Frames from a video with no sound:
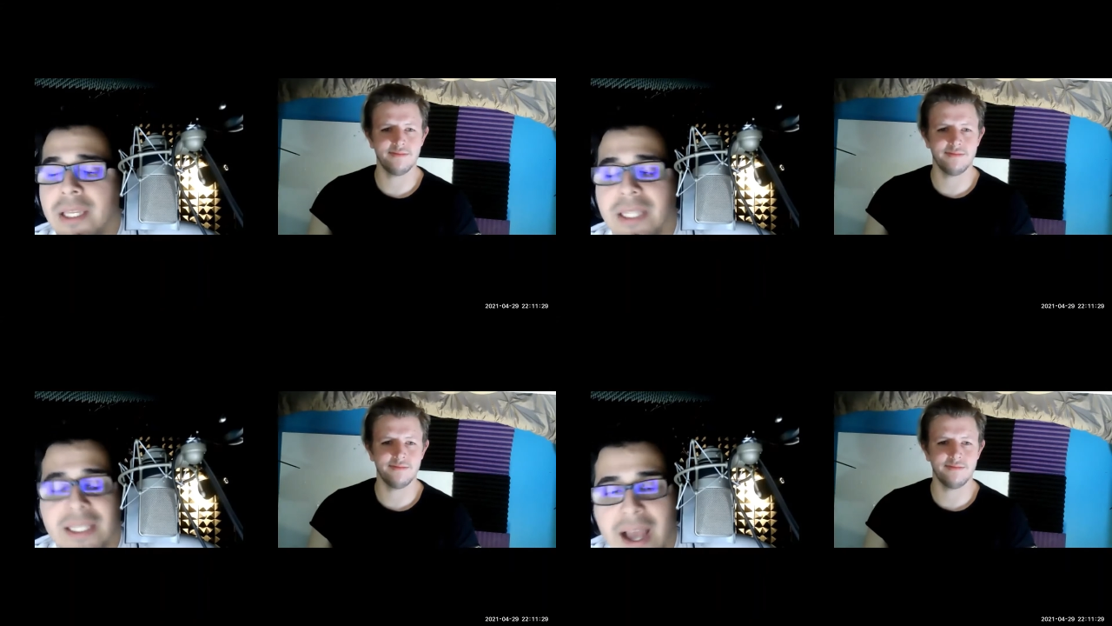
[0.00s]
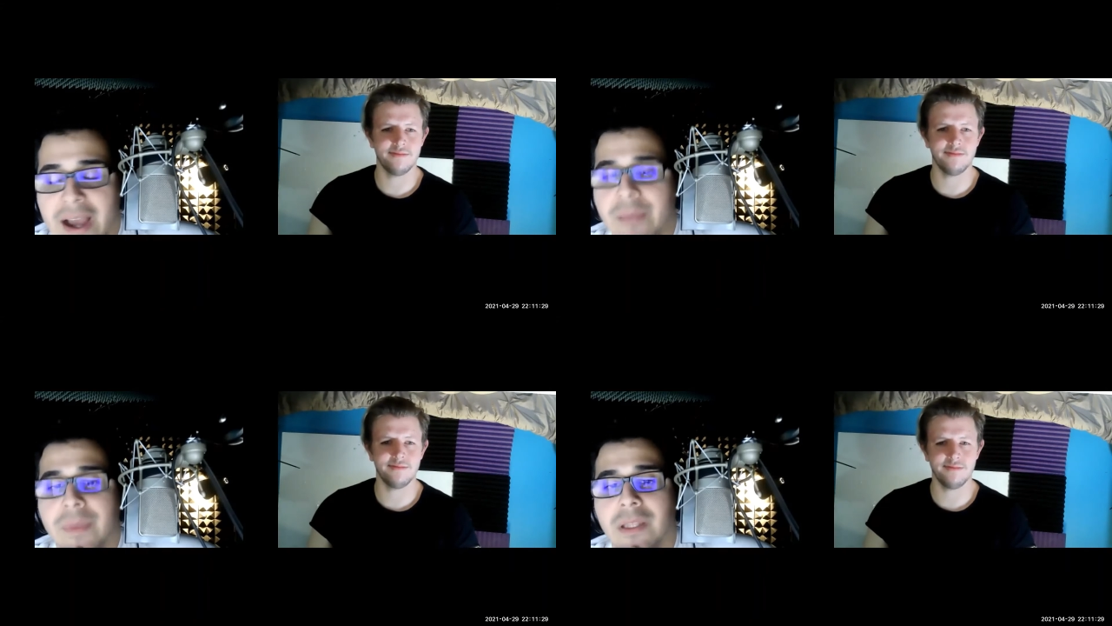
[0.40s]
Speaker 1: the
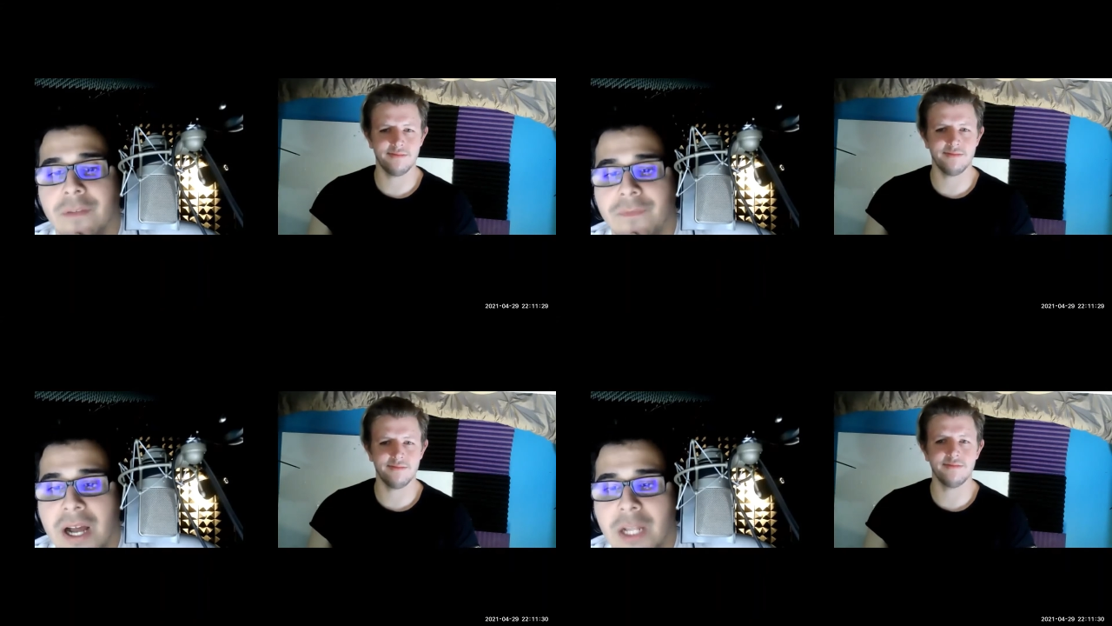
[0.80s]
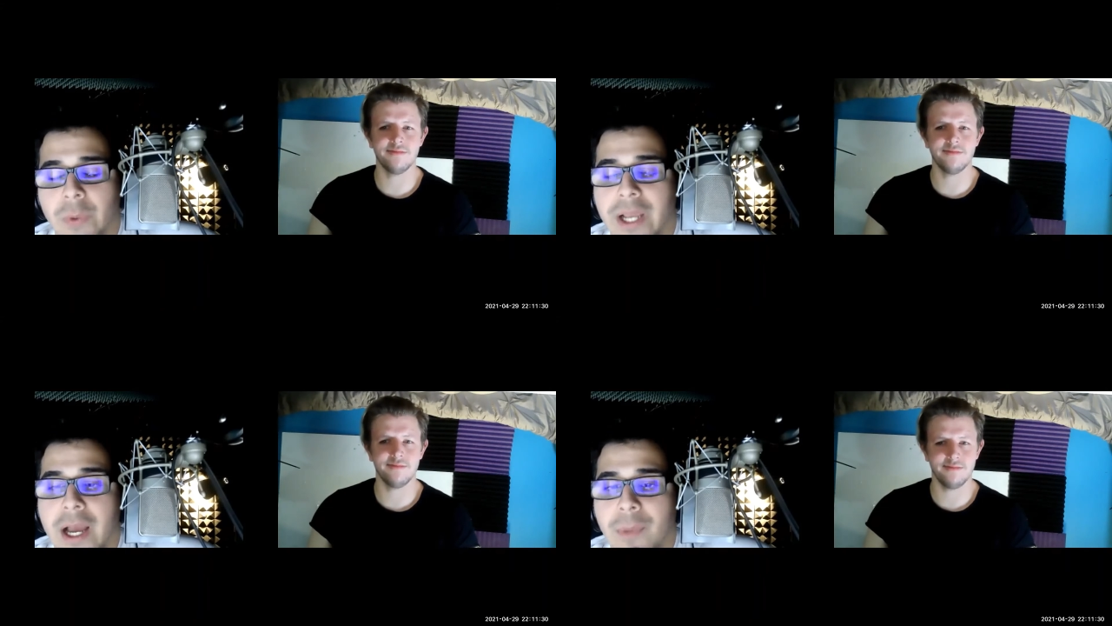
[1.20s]
timing the
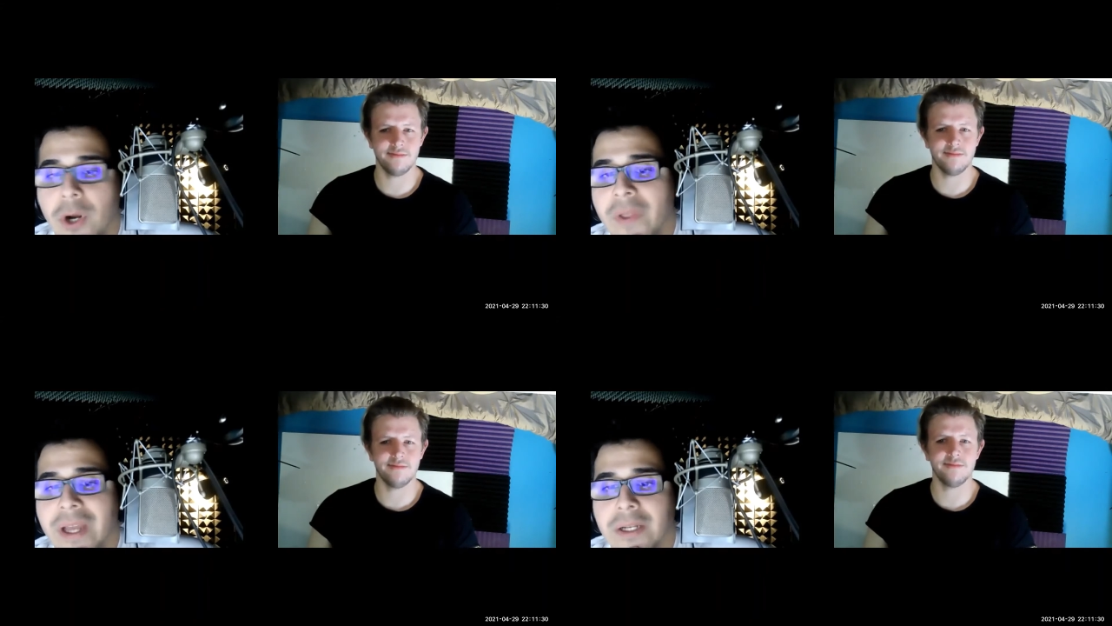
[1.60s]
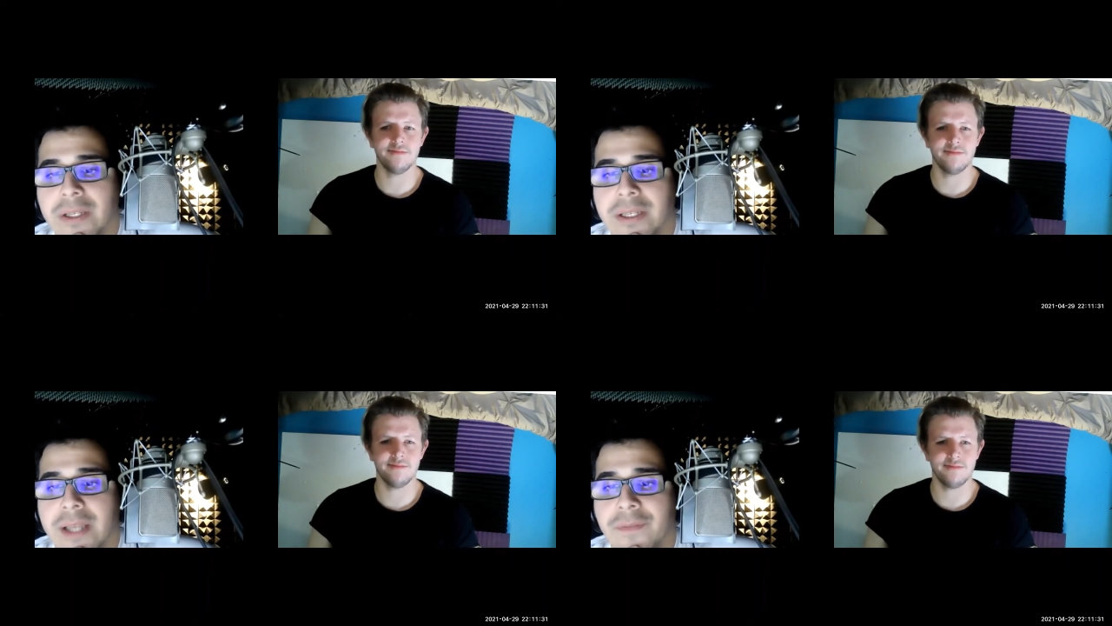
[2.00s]
following up and all that good
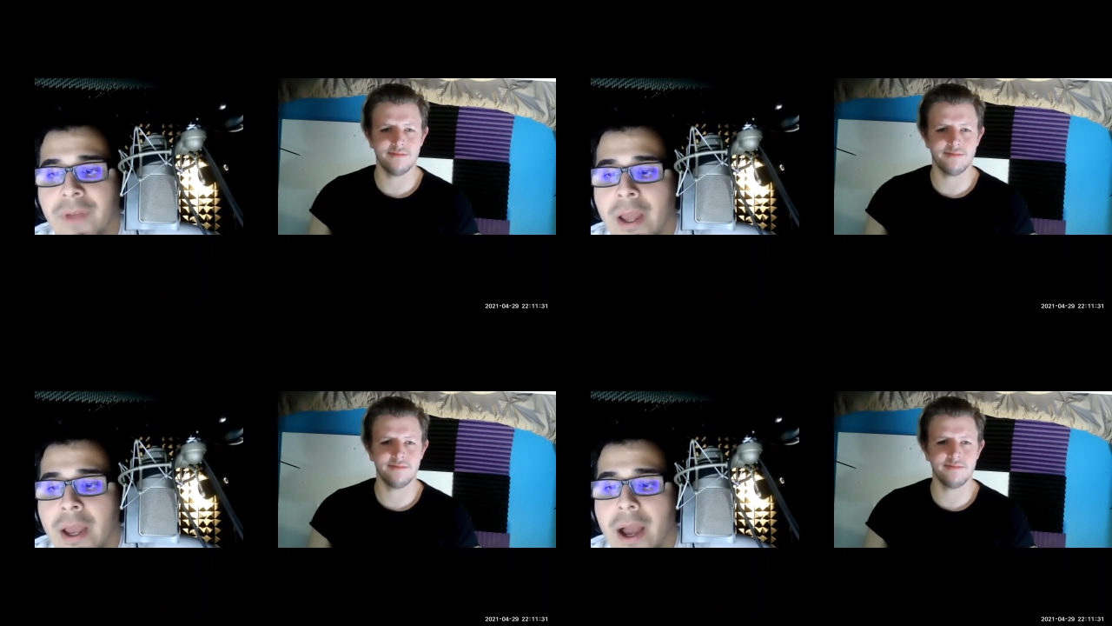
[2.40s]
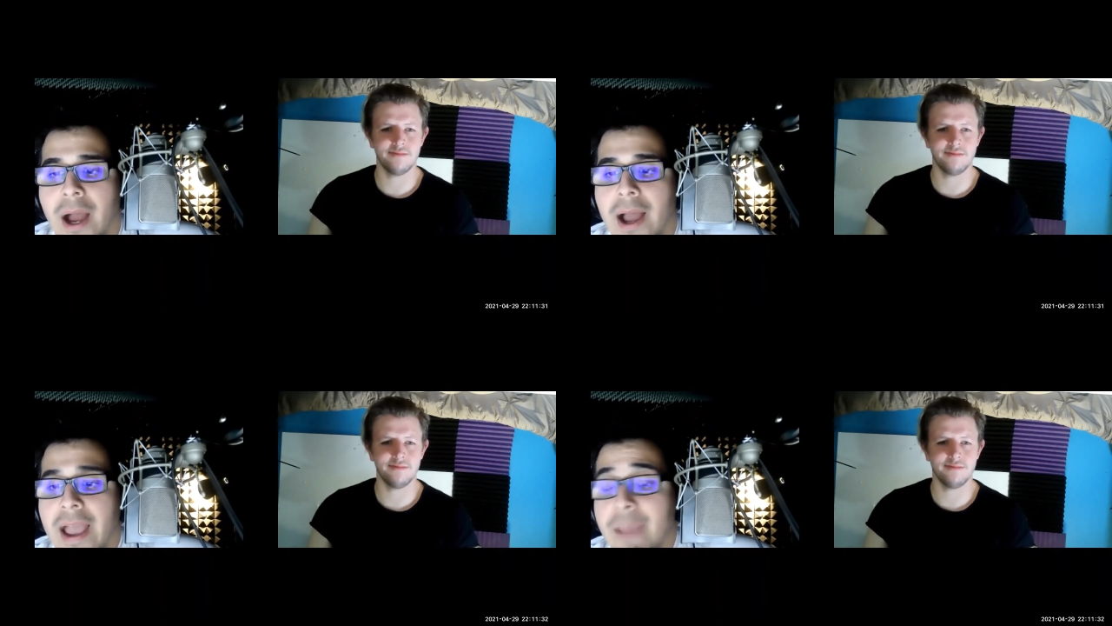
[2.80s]
stuff
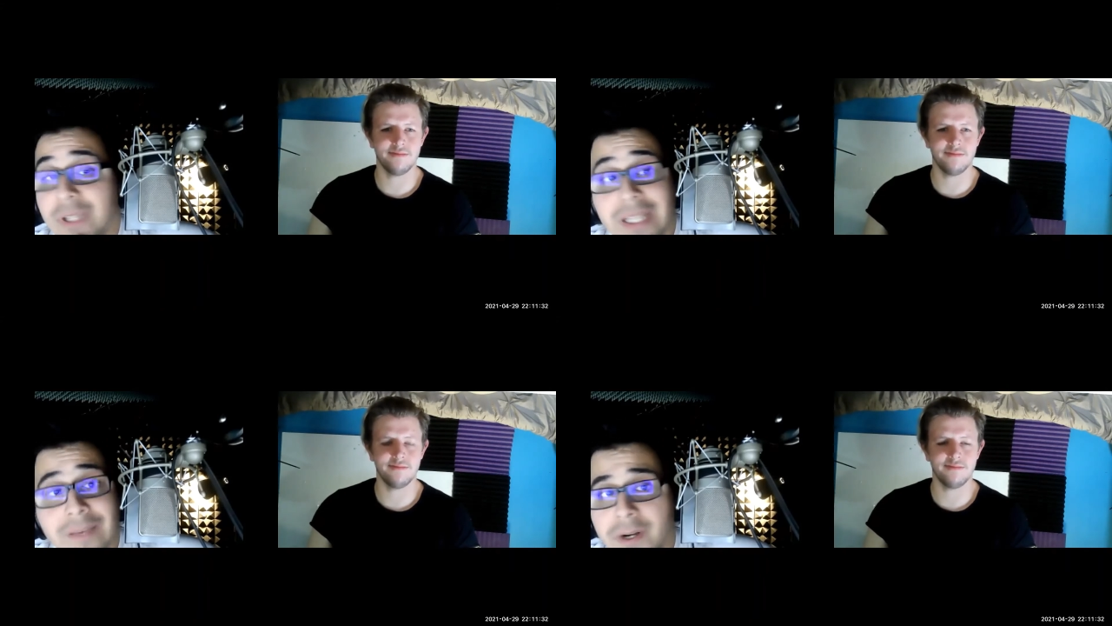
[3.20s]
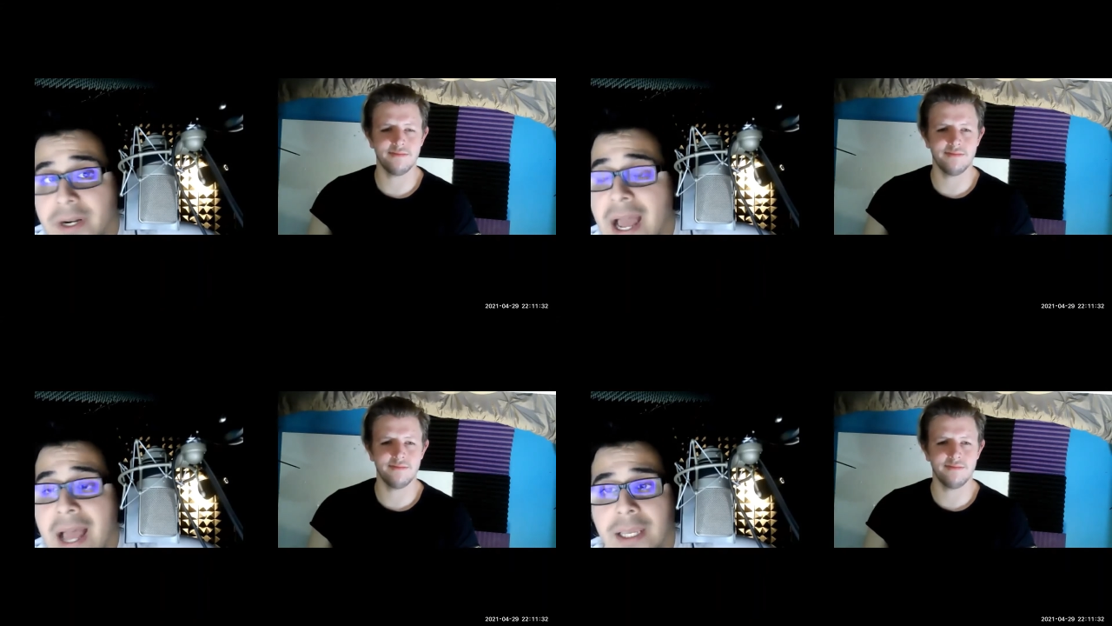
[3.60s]
uh, and believe it or
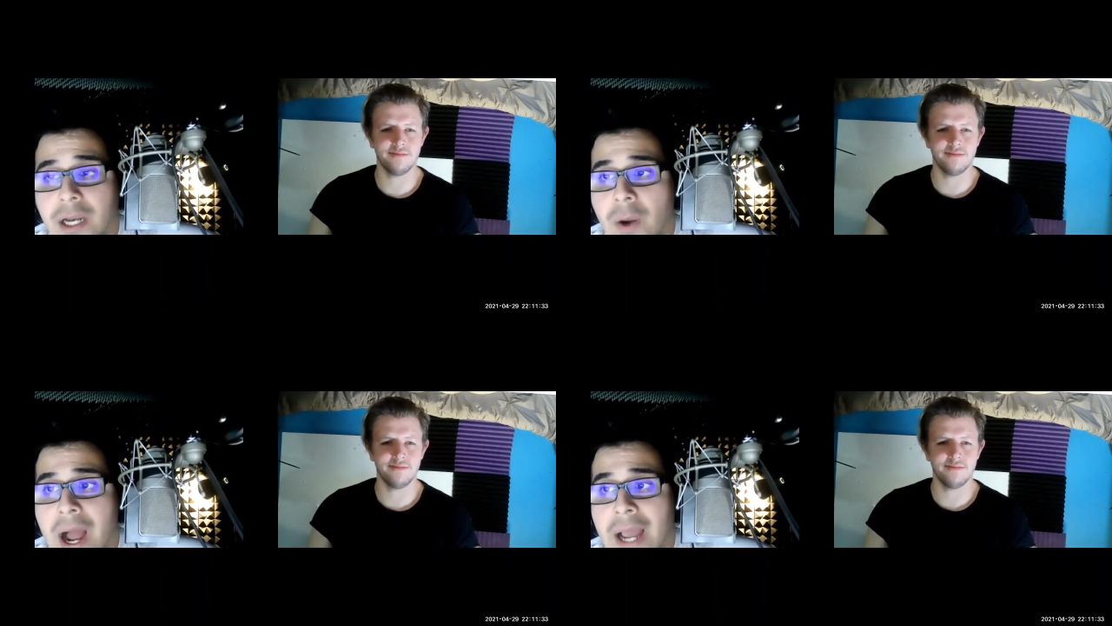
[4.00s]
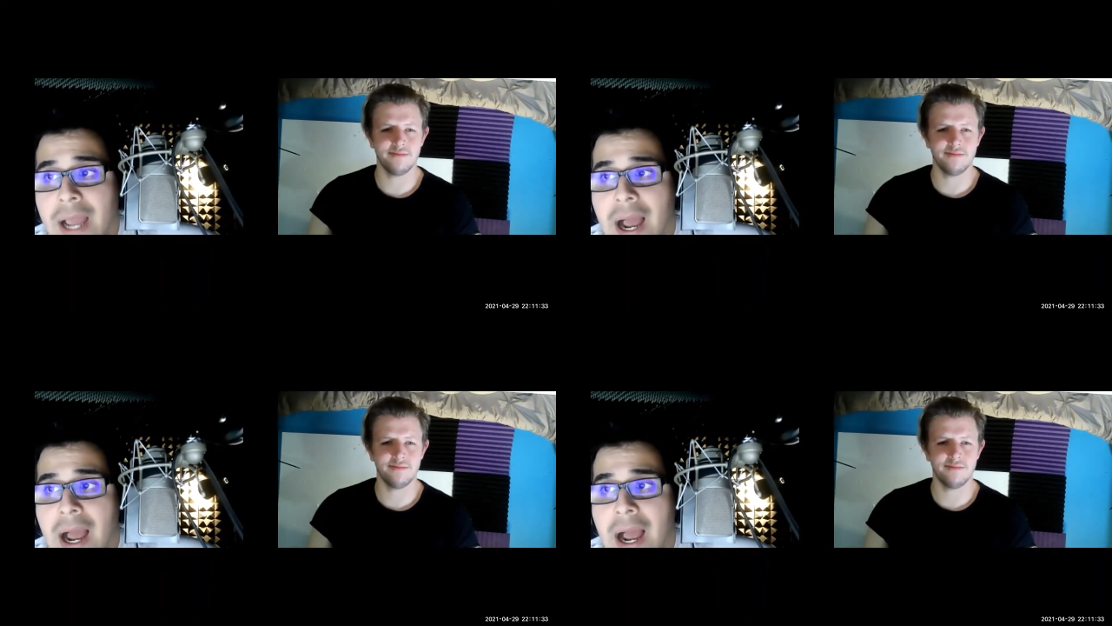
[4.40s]
not you know I,